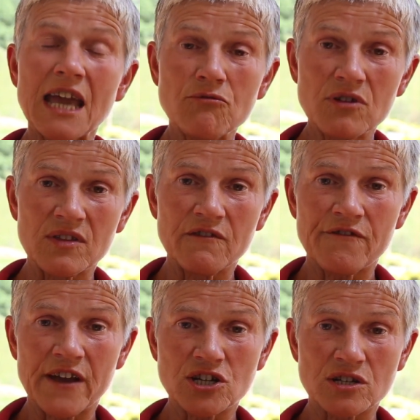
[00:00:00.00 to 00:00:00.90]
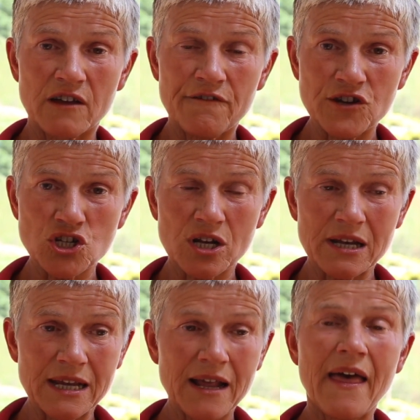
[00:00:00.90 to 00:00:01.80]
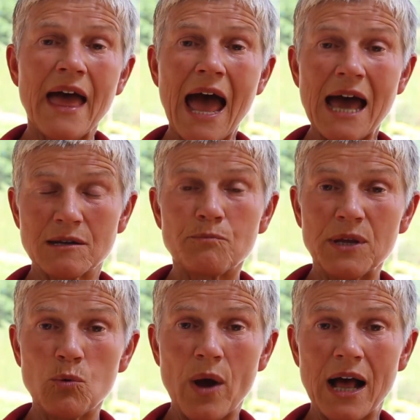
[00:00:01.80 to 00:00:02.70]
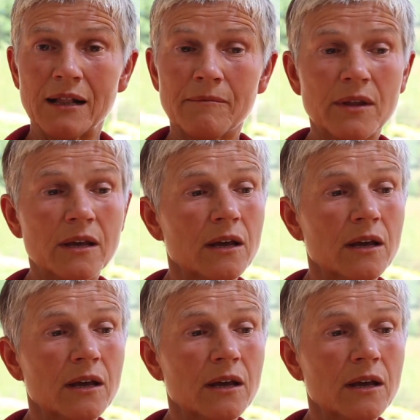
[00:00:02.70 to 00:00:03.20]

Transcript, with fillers: get rid of the infection efficiently and be well.